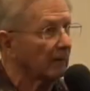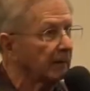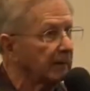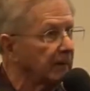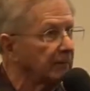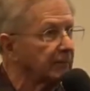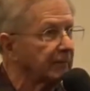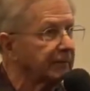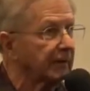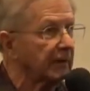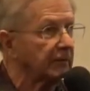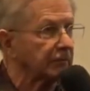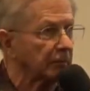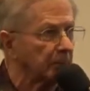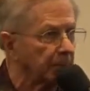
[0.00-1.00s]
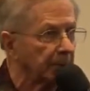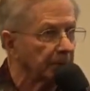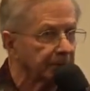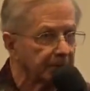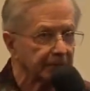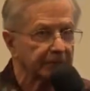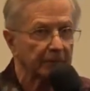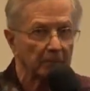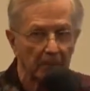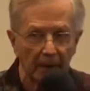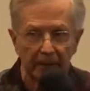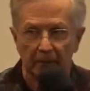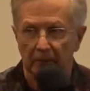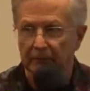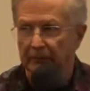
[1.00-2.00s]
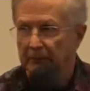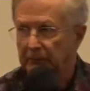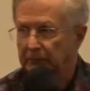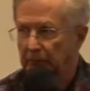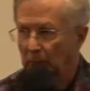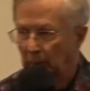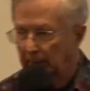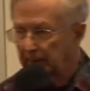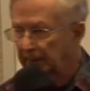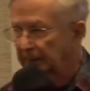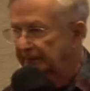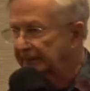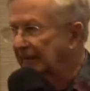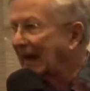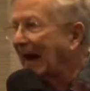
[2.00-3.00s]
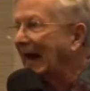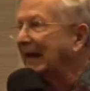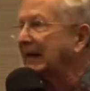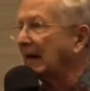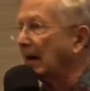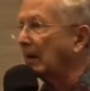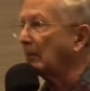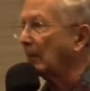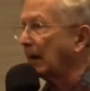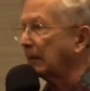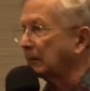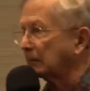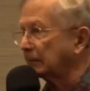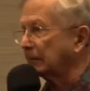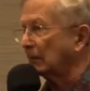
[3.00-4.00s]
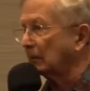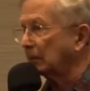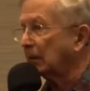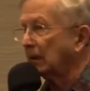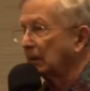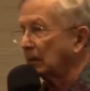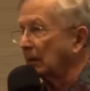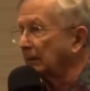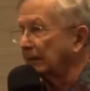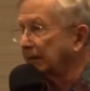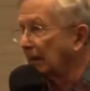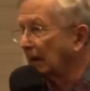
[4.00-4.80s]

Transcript: invitation, build us a microphone. So we build an ICOM microphone called the